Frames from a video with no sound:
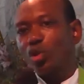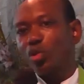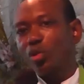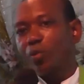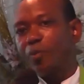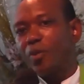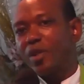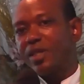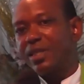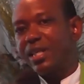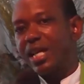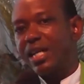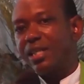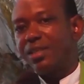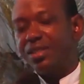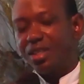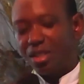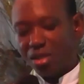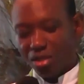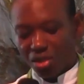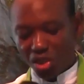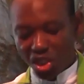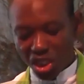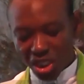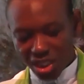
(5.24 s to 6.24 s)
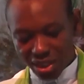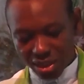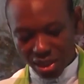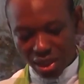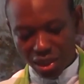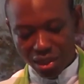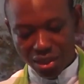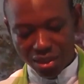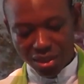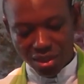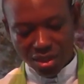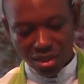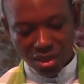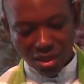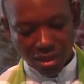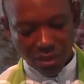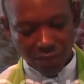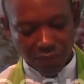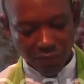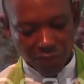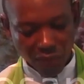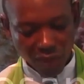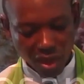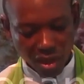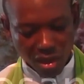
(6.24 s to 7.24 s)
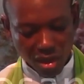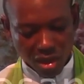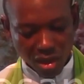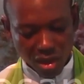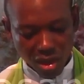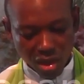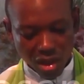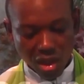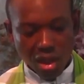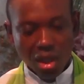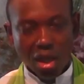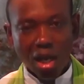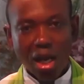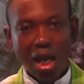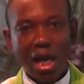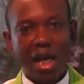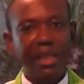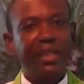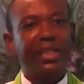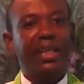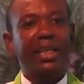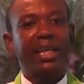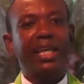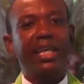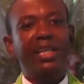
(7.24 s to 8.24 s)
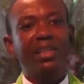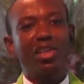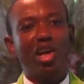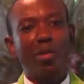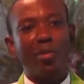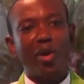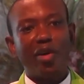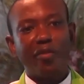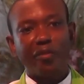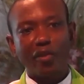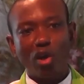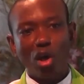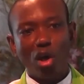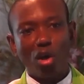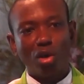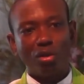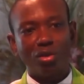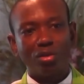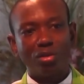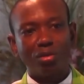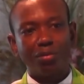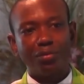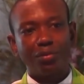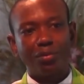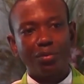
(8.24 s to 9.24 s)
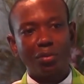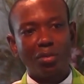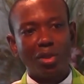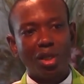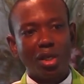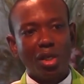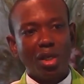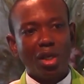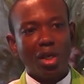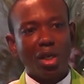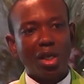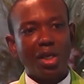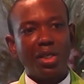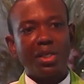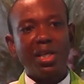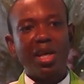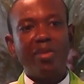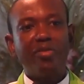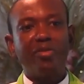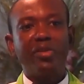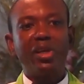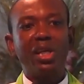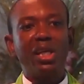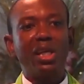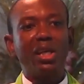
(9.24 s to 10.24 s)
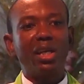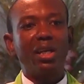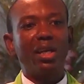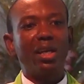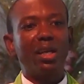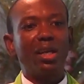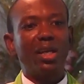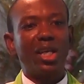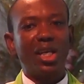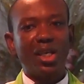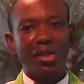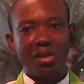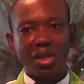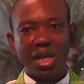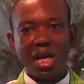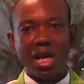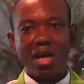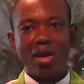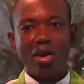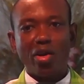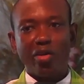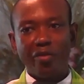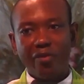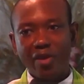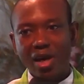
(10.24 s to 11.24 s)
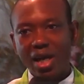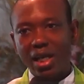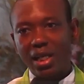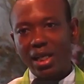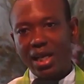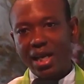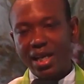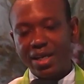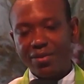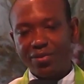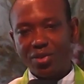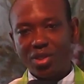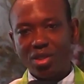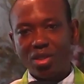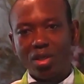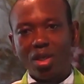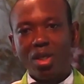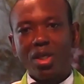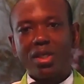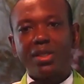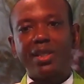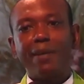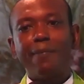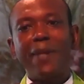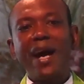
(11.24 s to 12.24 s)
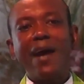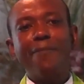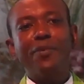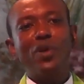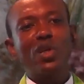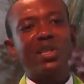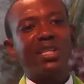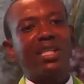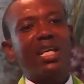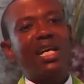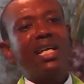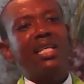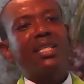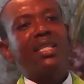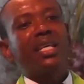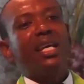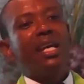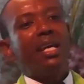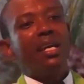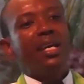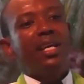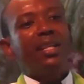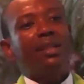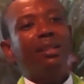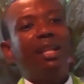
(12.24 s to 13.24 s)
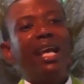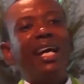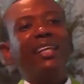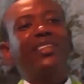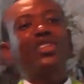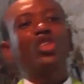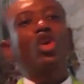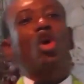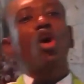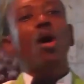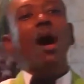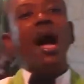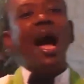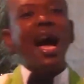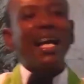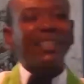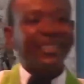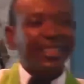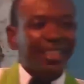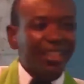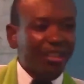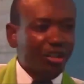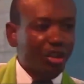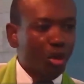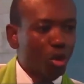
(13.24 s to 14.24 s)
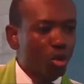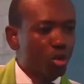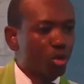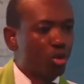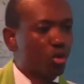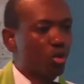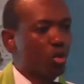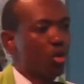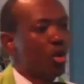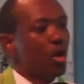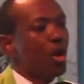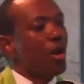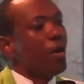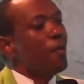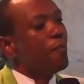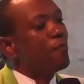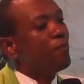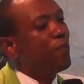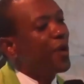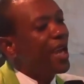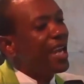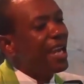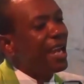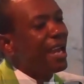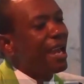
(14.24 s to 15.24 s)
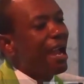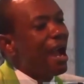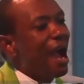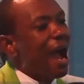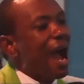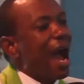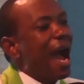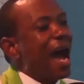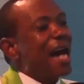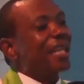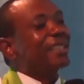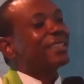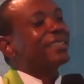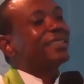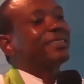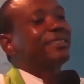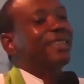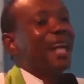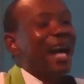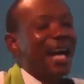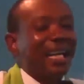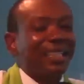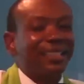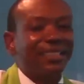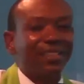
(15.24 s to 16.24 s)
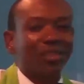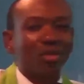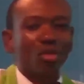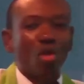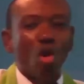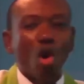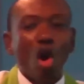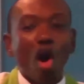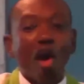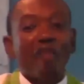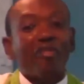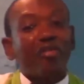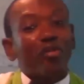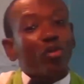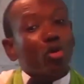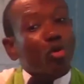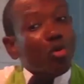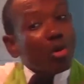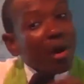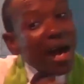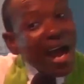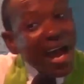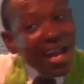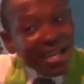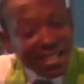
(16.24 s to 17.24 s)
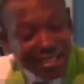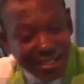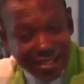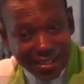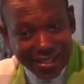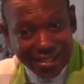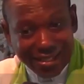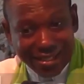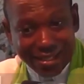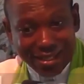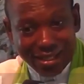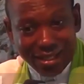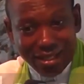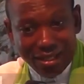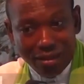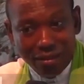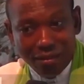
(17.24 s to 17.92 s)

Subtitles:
to represent Jesus and the kingdom of God in every area of our lives. The Bible says, let your attitude be as that of Christ.